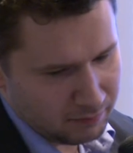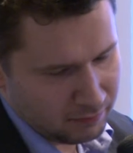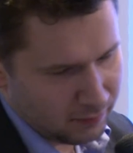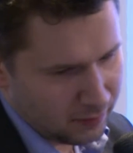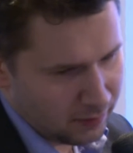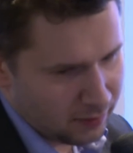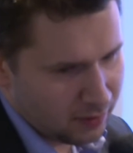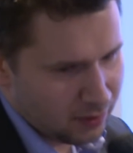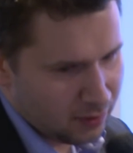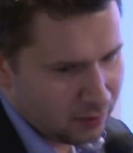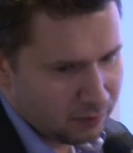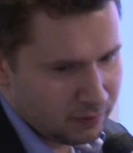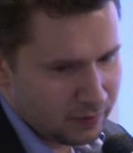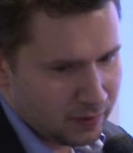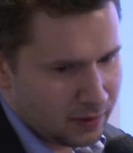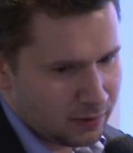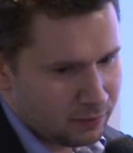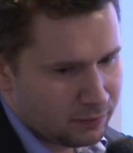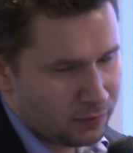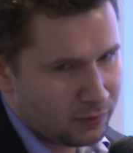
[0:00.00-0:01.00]
very
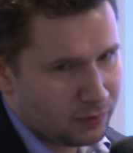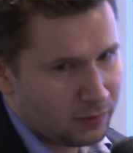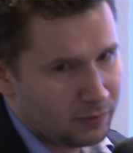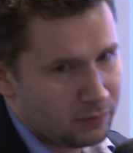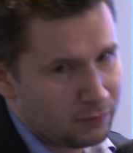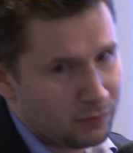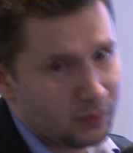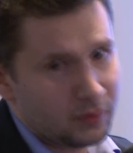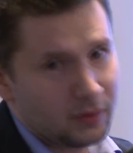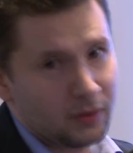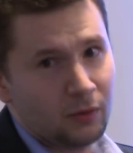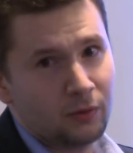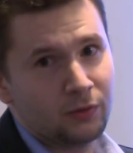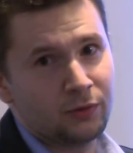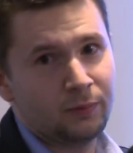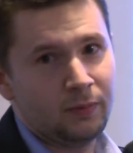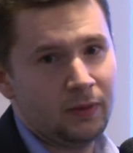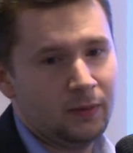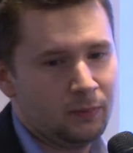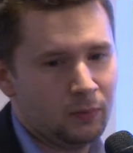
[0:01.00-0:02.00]
convenient for the
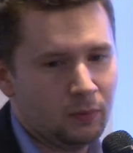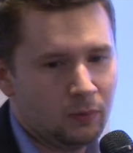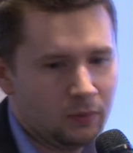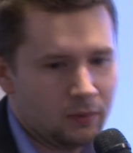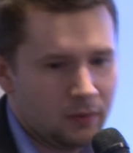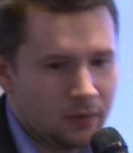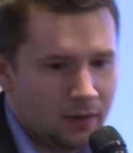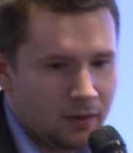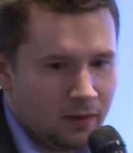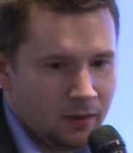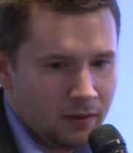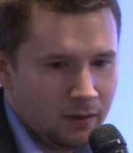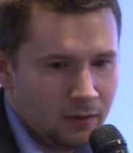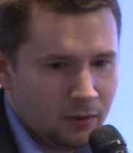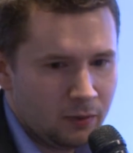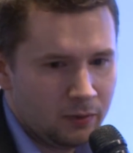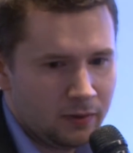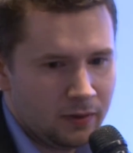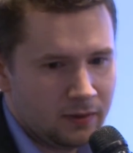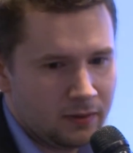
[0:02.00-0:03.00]
old people
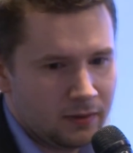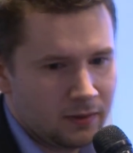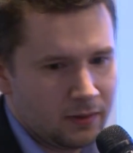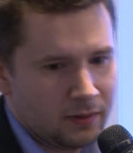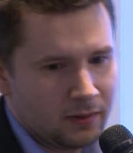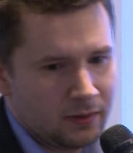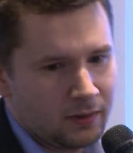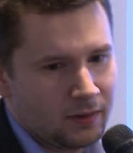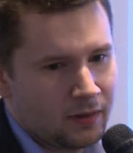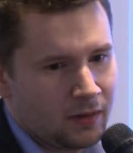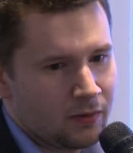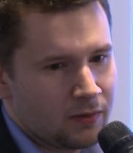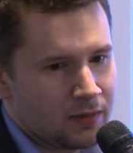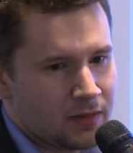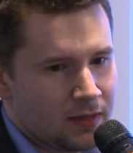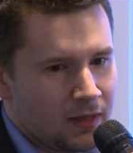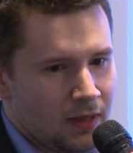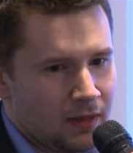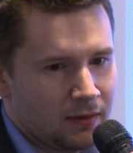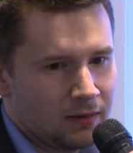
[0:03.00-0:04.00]
who need
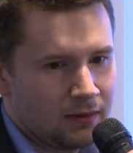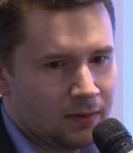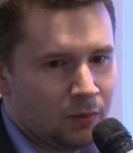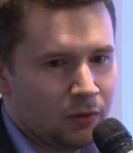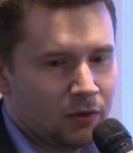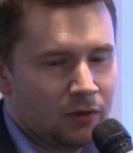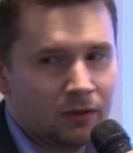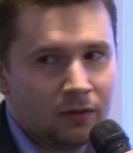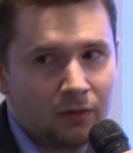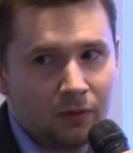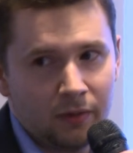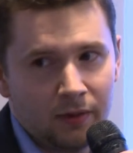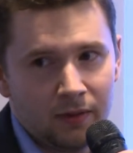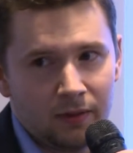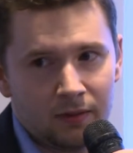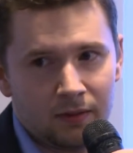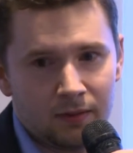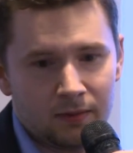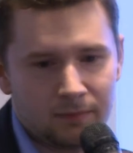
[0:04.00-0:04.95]
constant monitoring.